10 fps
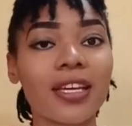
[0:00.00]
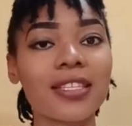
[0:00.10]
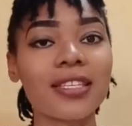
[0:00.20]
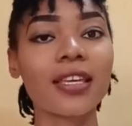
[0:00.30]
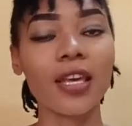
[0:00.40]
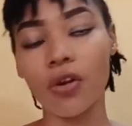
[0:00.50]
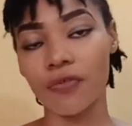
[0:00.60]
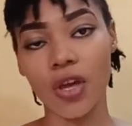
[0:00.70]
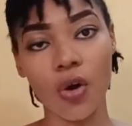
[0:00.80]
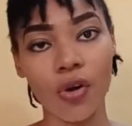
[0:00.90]
take care of
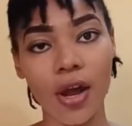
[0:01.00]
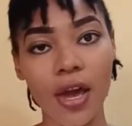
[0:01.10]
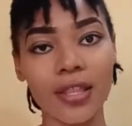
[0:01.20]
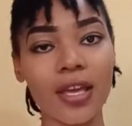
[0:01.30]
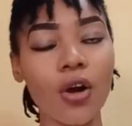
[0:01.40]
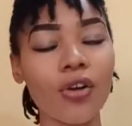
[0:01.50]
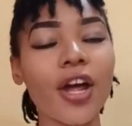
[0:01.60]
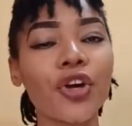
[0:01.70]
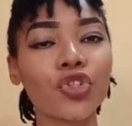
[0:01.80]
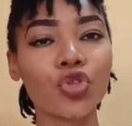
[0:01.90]
their oral health. Their oral
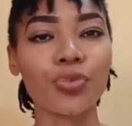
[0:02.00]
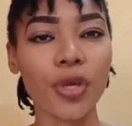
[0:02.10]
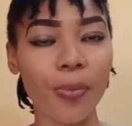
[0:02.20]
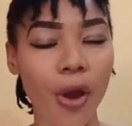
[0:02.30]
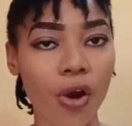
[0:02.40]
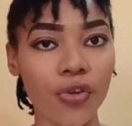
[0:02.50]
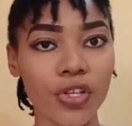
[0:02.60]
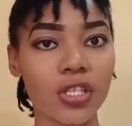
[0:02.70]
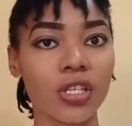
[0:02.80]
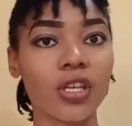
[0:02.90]
health should be a
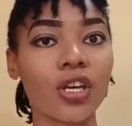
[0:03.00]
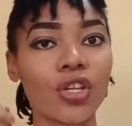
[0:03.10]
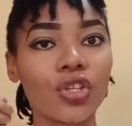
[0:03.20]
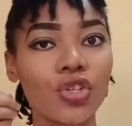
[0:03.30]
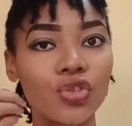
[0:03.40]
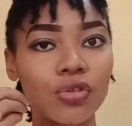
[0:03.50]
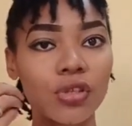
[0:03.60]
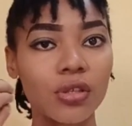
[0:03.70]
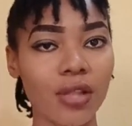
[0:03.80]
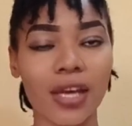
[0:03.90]
priority. They should,
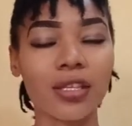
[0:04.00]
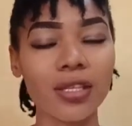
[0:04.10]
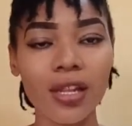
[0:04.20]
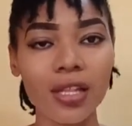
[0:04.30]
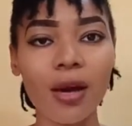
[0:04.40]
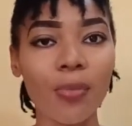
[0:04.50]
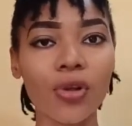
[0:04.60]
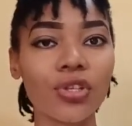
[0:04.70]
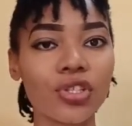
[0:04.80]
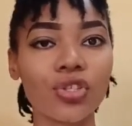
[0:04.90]
like scaling and
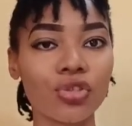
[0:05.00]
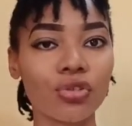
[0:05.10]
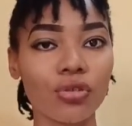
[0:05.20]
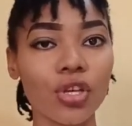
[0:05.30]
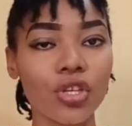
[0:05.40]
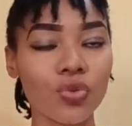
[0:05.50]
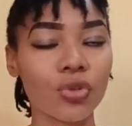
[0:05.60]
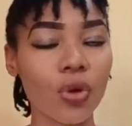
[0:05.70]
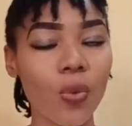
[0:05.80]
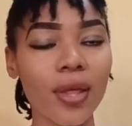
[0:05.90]
polishing is
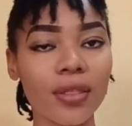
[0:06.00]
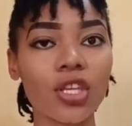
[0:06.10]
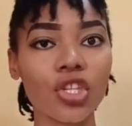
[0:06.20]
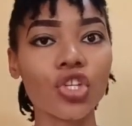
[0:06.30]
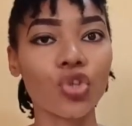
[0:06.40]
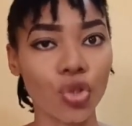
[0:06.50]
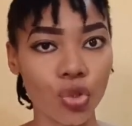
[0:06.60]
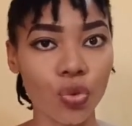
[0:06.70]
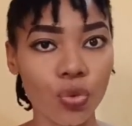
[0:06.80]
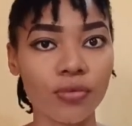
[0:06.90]
one thing they should
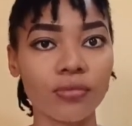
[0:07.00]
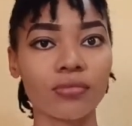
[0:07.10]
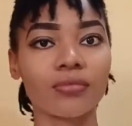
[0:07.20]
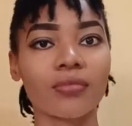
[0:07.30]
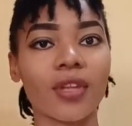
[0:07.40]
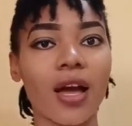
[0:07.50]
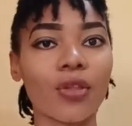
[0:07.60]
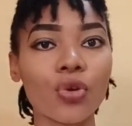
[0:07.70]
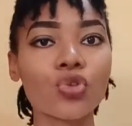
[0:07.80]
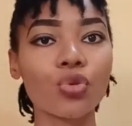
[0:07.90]
do, and
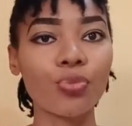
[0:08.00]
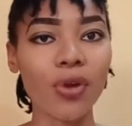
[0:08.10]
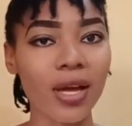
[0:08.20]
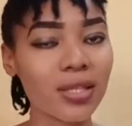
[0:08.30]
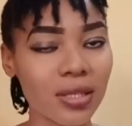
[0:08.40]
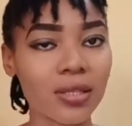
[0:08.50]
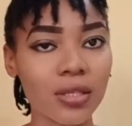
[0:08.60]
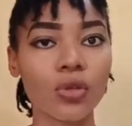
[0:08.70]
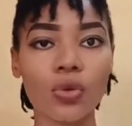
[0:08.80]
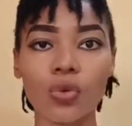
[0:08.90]
also
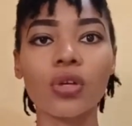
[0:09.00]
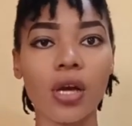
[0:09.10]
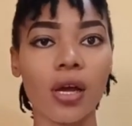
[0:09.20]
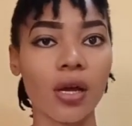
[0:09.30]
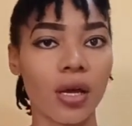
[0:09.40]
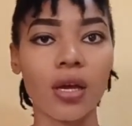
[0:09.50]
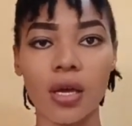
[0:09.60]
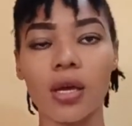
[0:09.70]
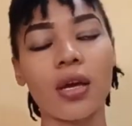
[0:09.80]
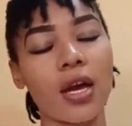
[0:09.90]
practice good oral
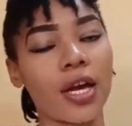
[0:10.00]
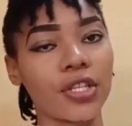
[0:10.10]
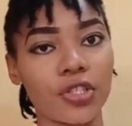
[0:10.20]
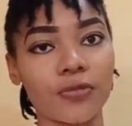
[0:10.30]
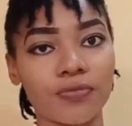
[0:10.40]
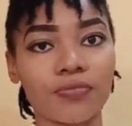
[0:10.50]
hygiene.